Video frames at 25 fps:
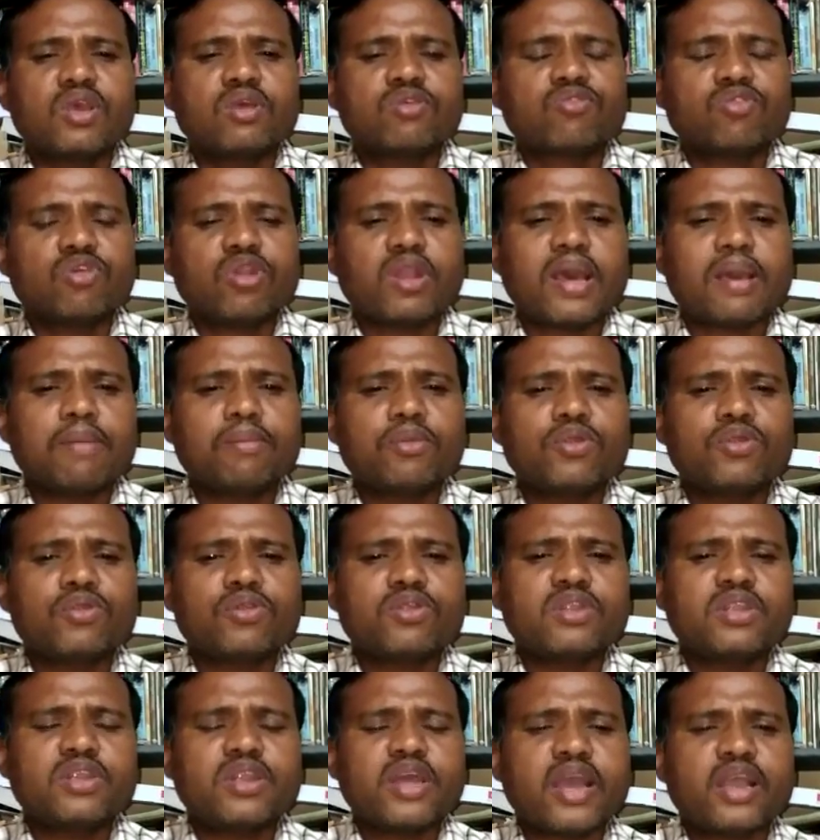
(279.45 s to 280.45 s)
So
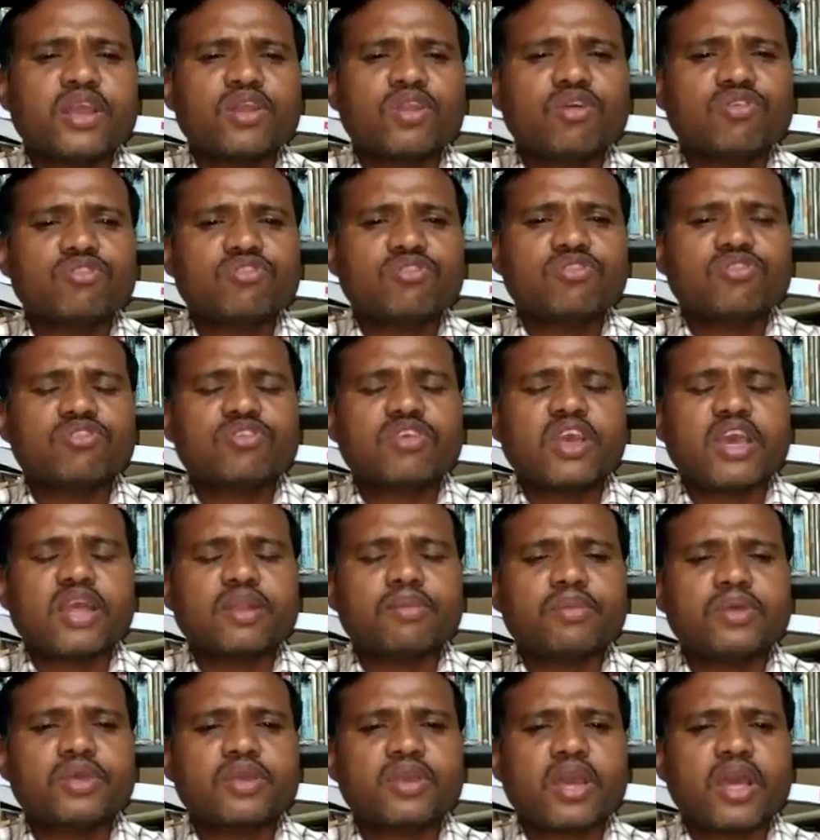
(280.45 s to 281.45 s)
laboratory diagnosis
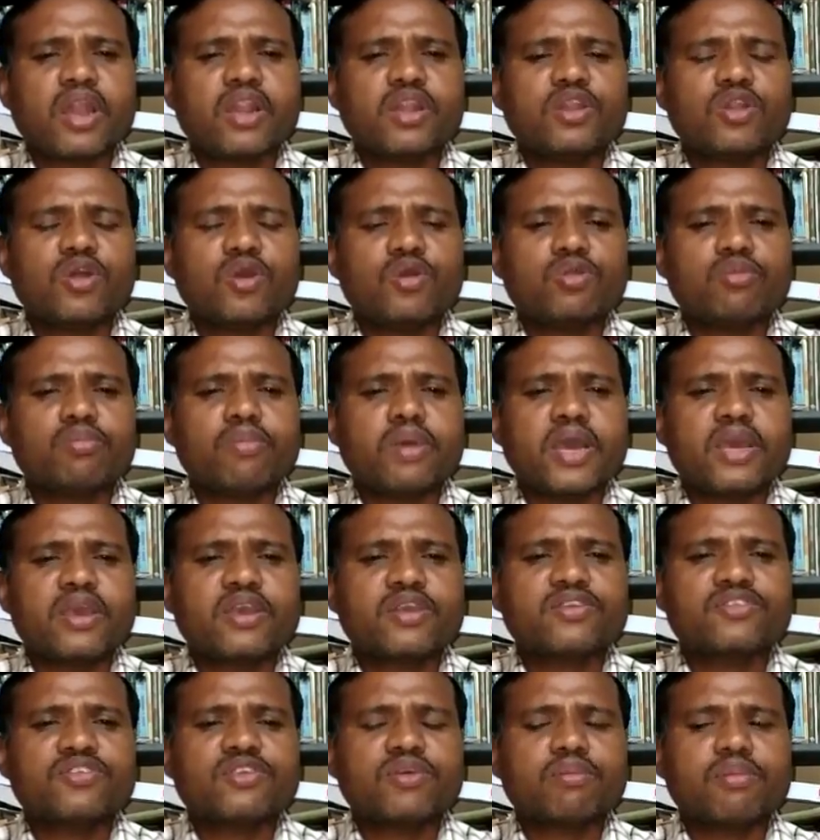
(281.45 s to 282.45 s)
can be carried out by
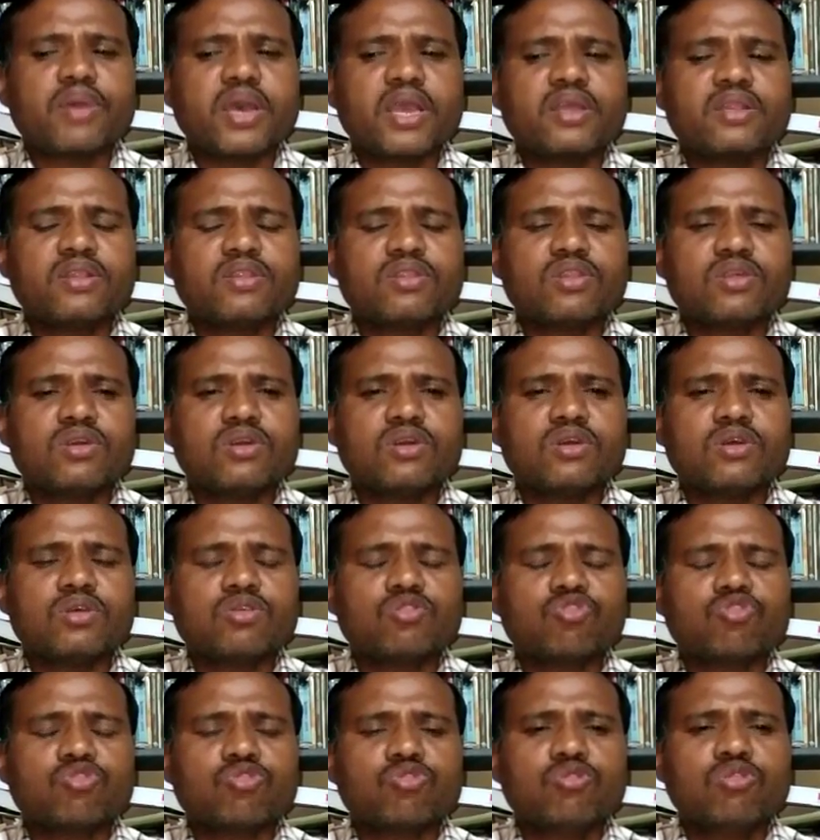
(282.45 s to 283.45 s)
examining the
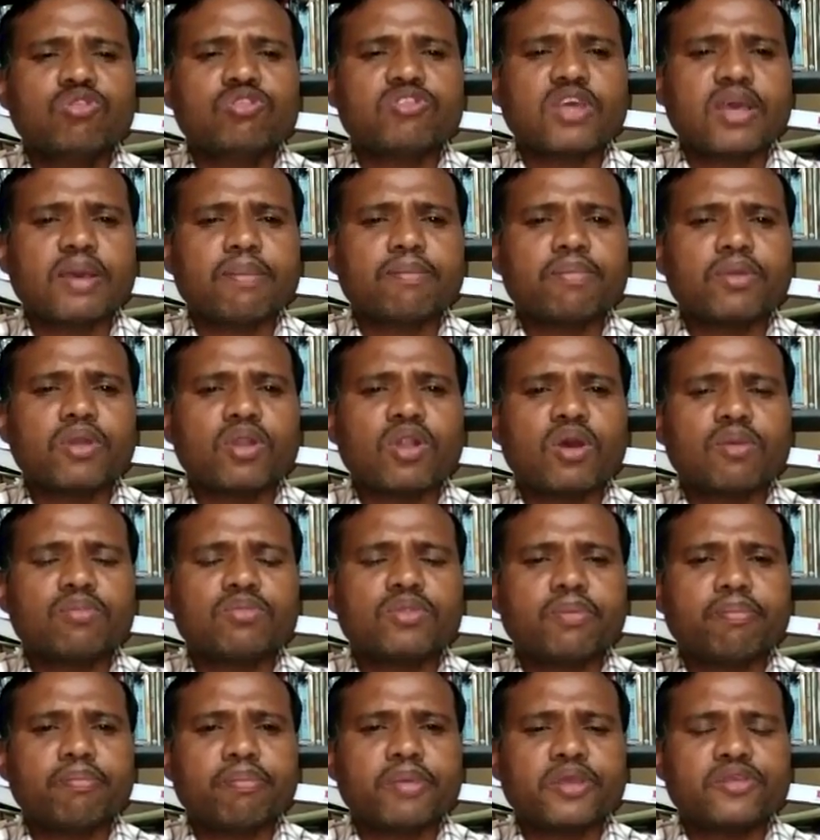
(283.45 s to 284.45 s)
stool sample
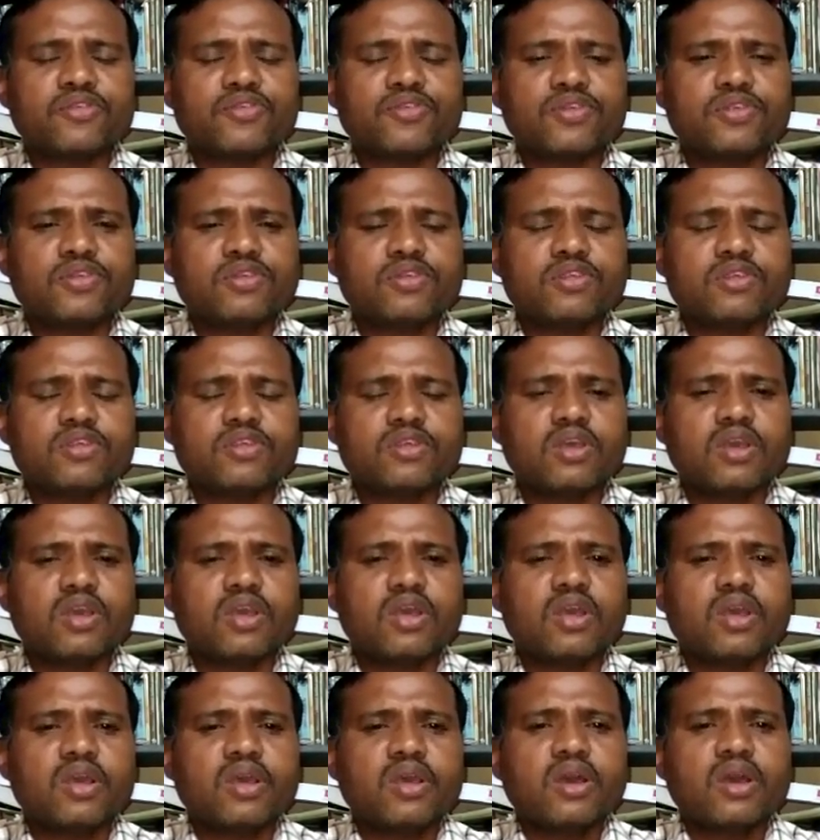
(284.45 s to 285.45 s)
of the patient
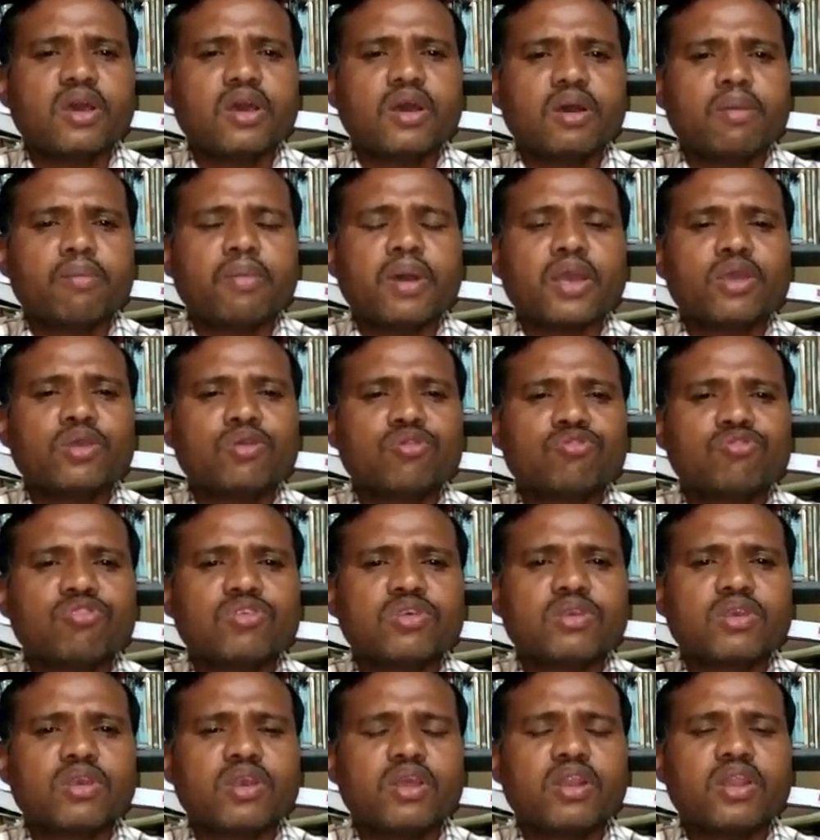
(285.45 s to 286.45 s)
by
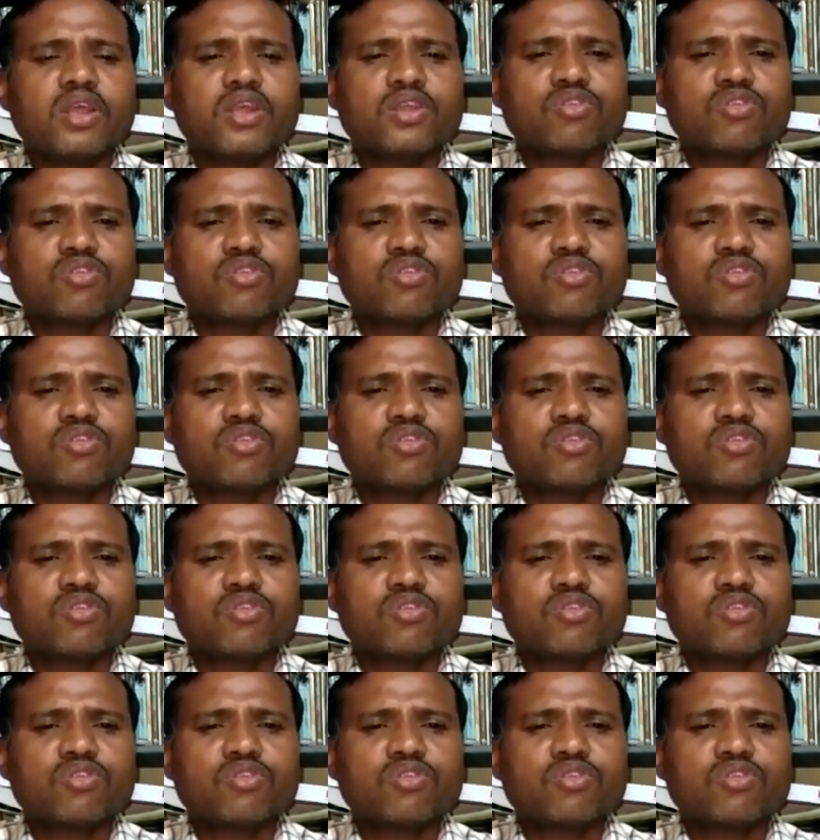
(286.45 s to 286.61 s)
using